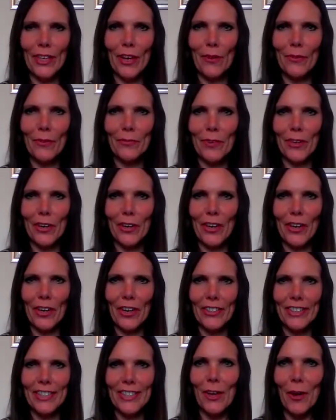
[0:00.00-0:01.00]

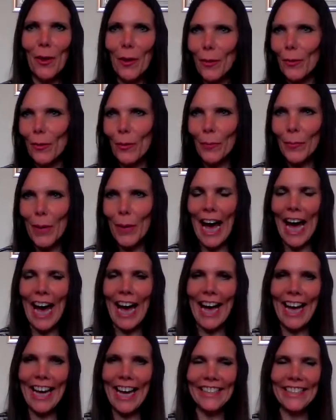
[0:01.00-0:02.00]
over Zoom
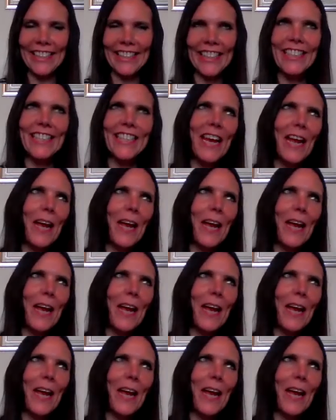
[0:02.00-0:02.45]
and